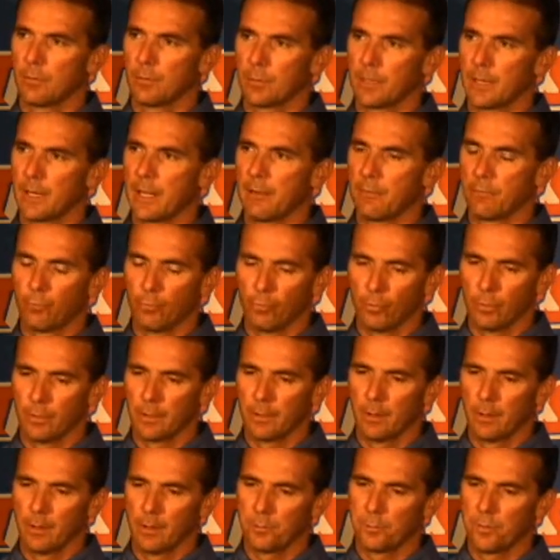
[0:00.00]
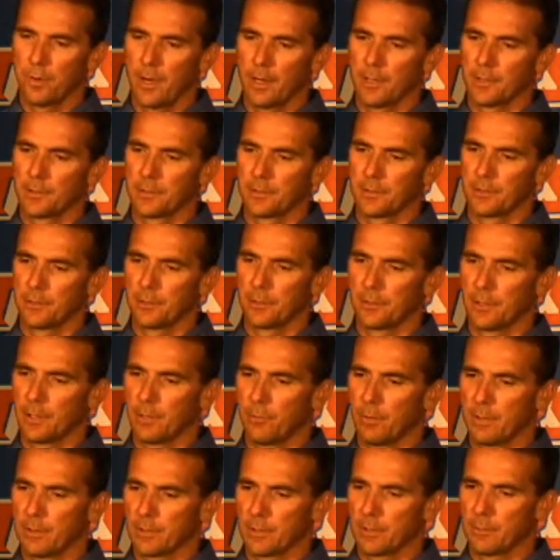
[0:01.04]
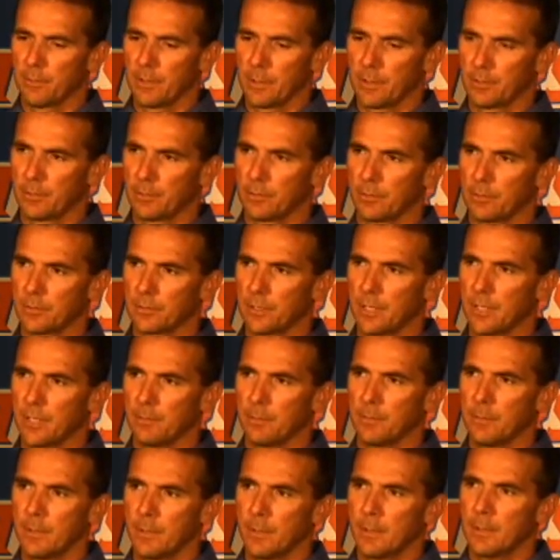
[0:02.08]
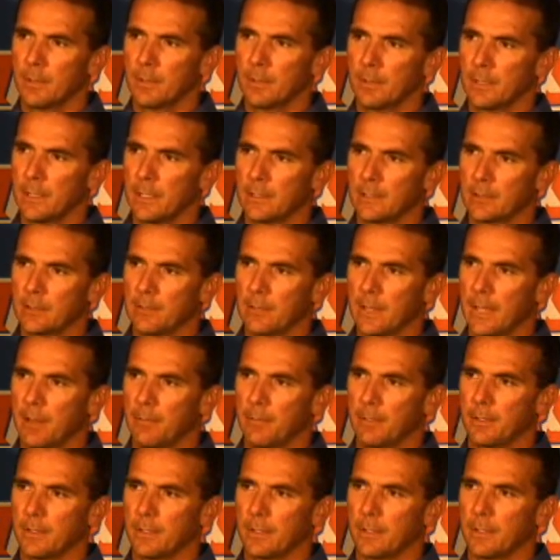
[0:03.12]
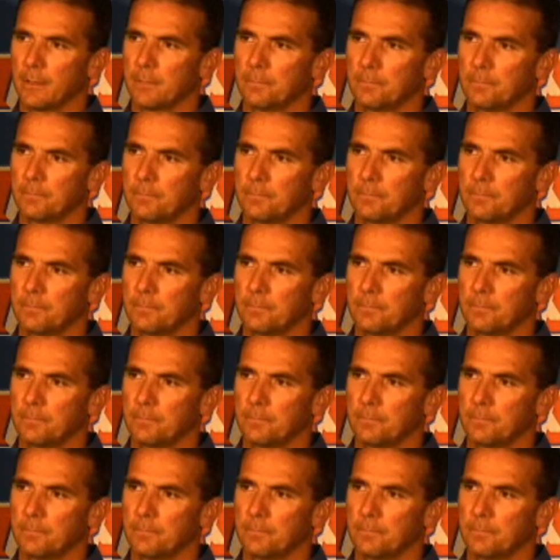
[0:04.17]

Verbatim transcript: We're going to have really hard practices Tuesday and Wednesday to make sure those same things don't happen again.